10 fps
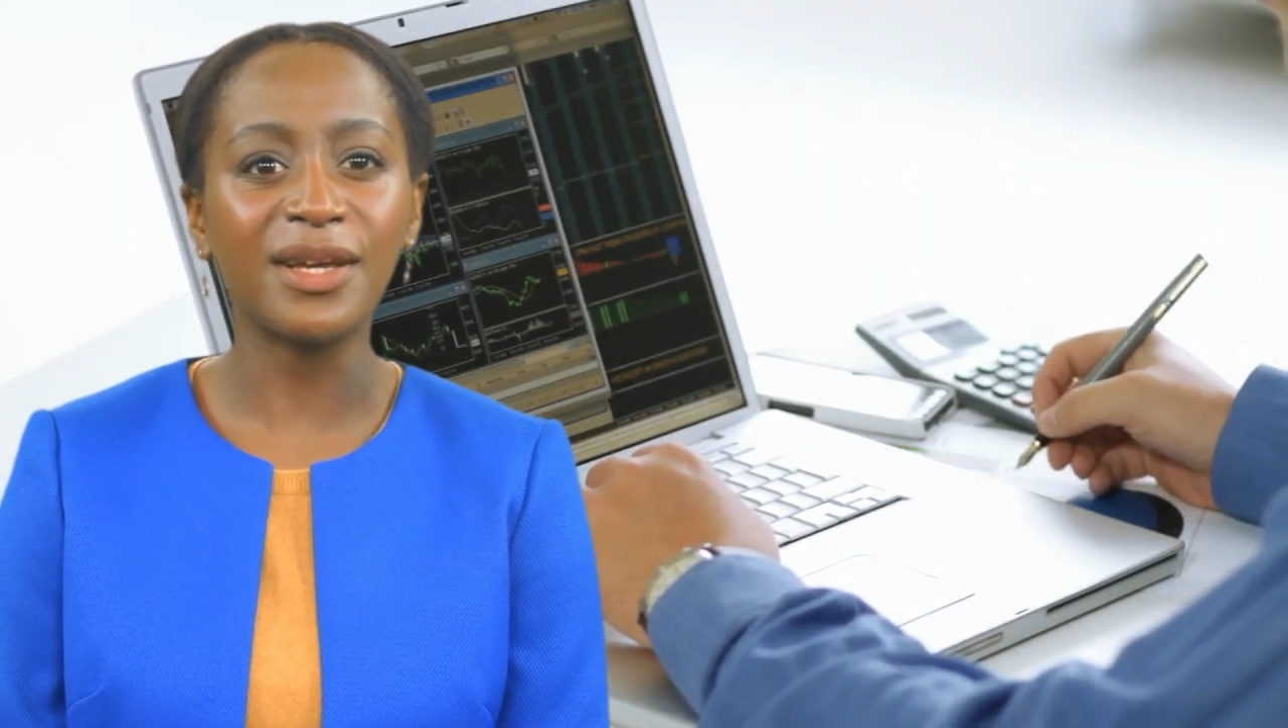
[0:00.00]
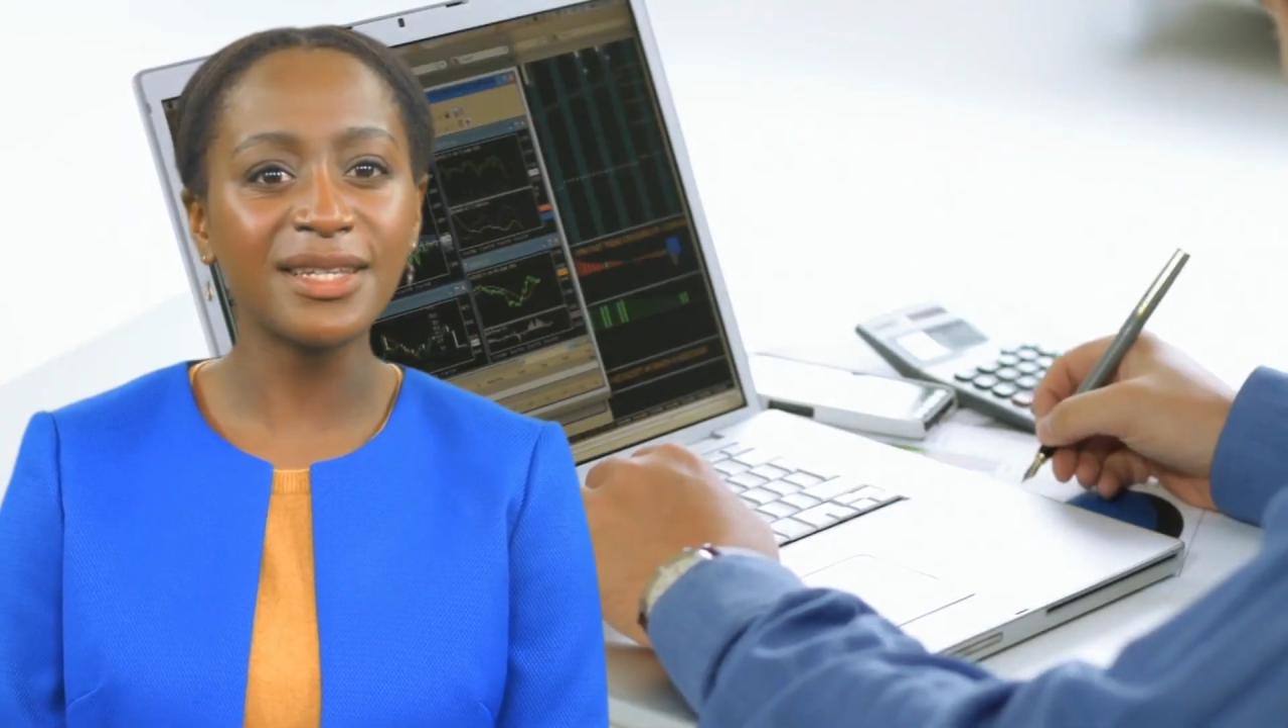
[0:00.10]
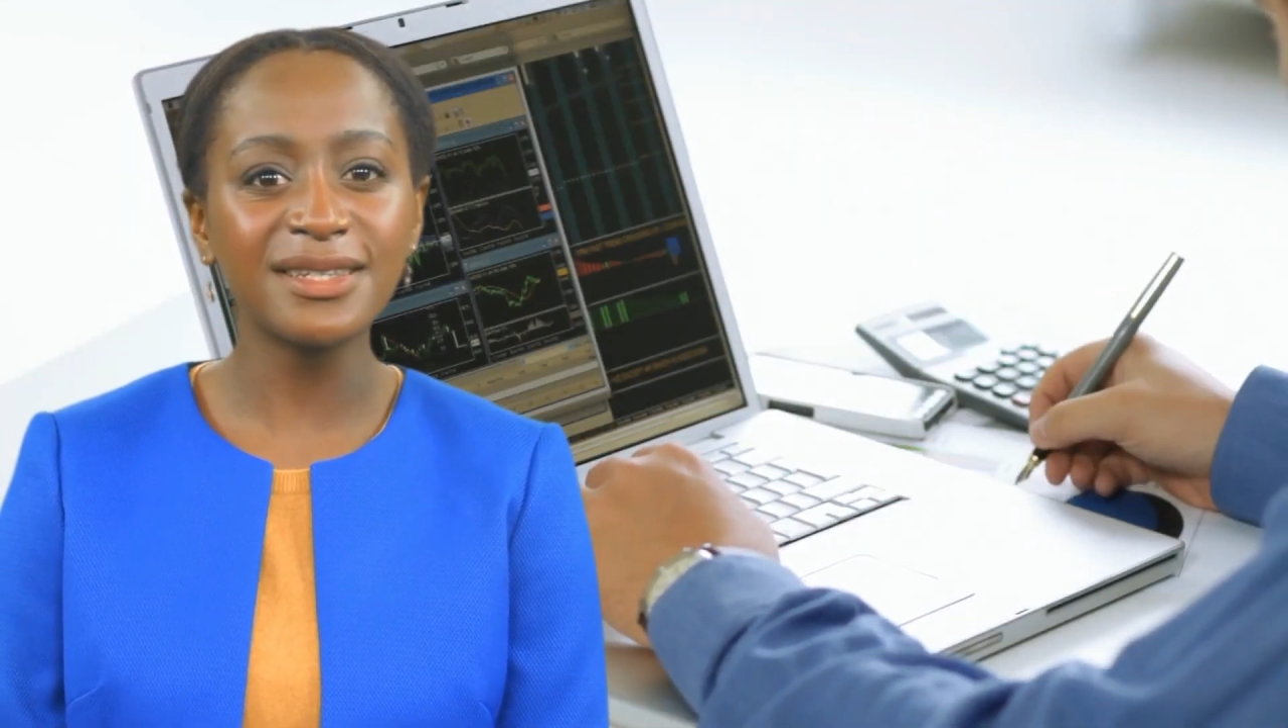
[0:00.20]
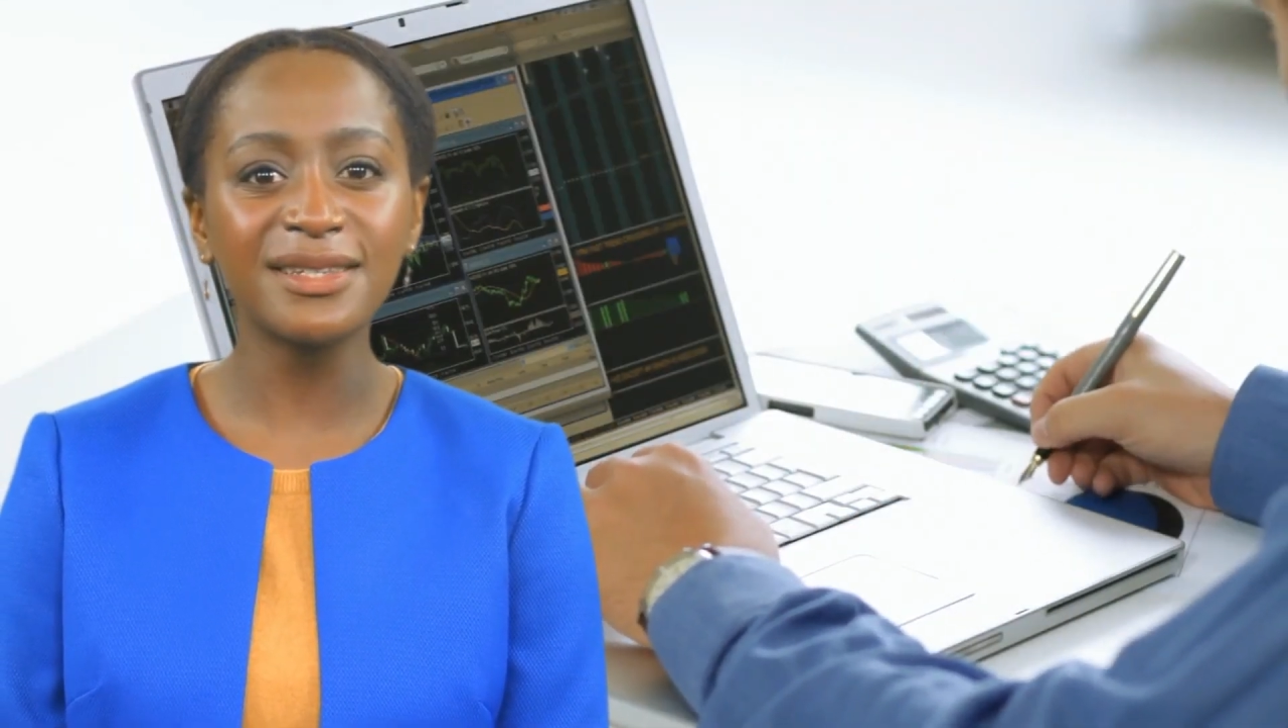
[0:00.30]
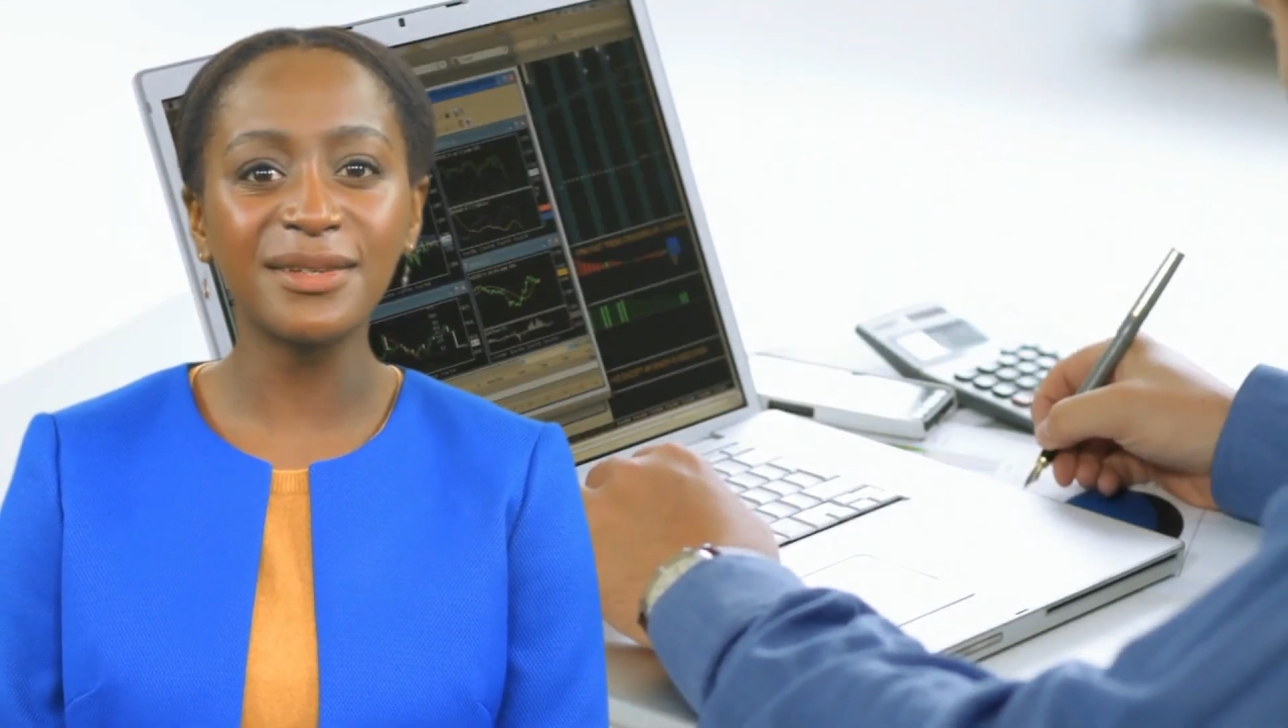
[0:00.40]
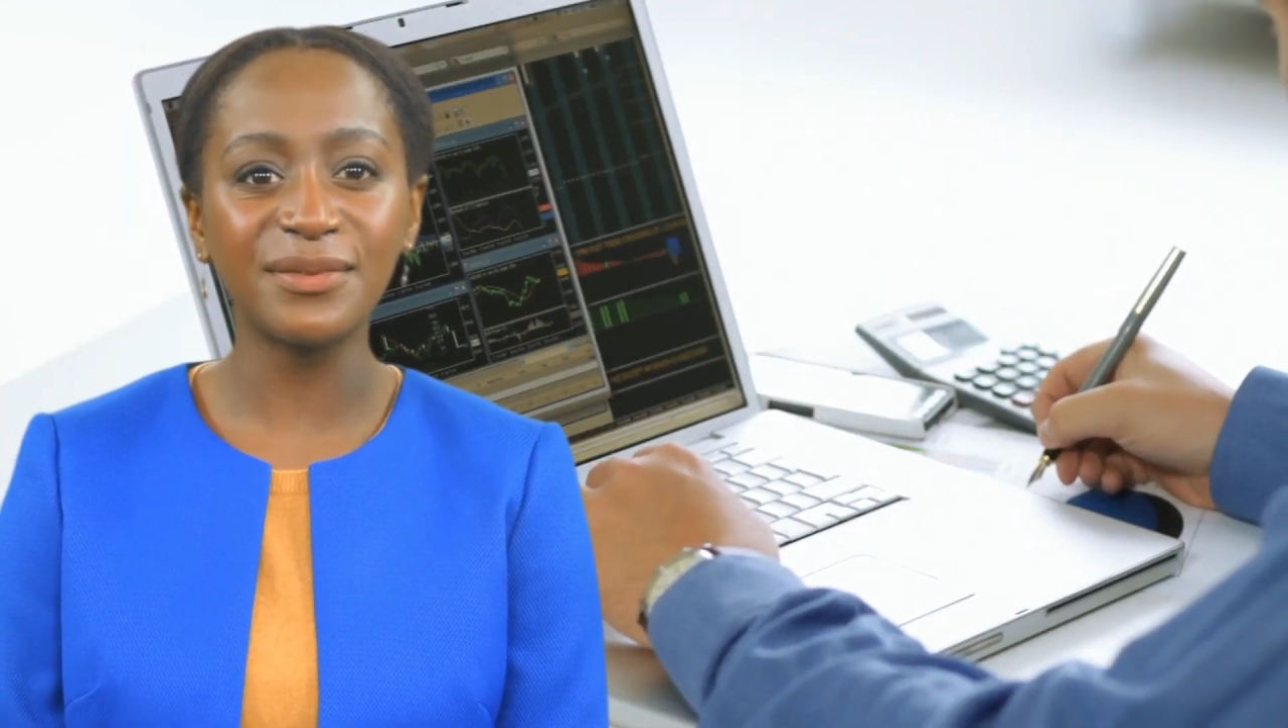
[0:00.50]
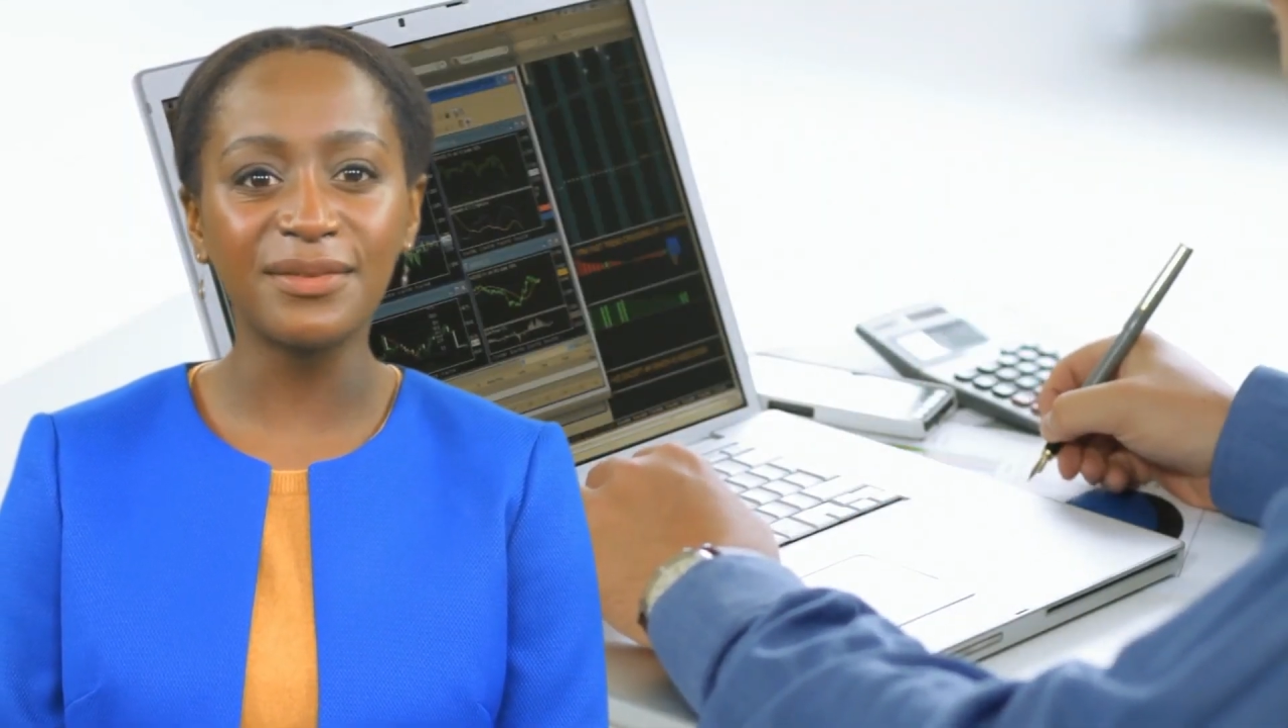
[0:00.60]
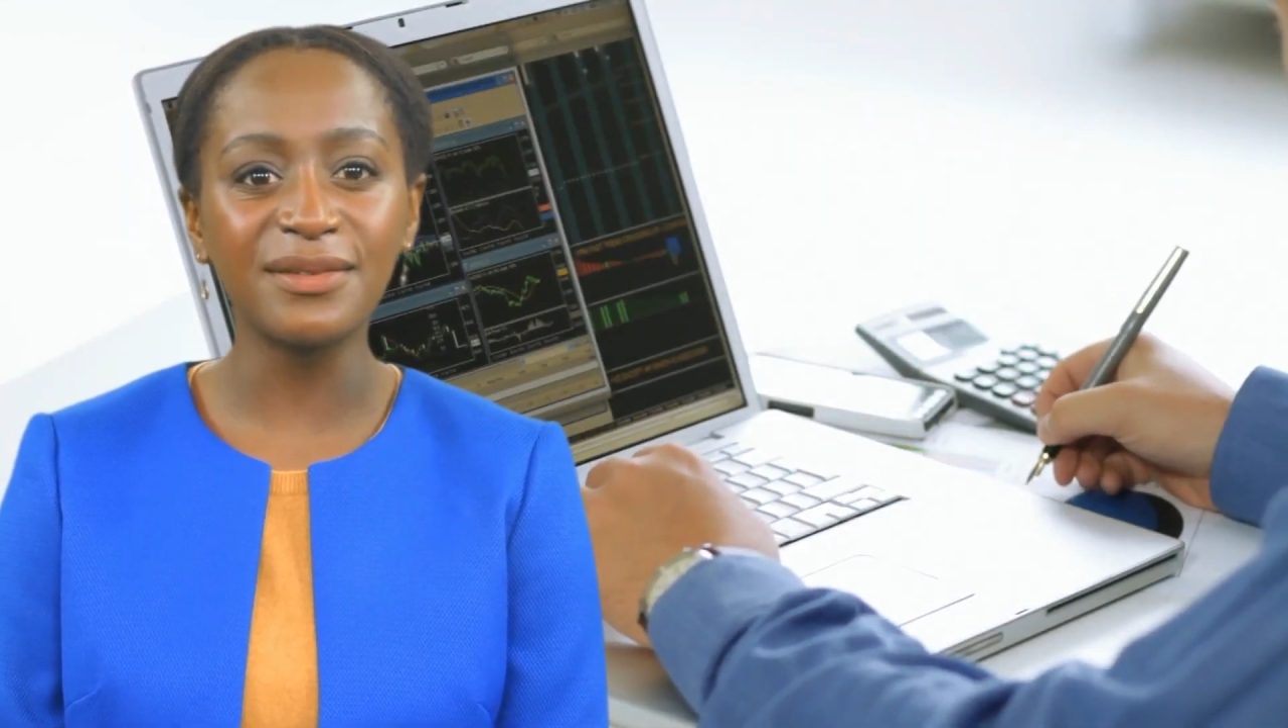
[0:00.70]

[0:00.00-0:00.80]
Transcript: price.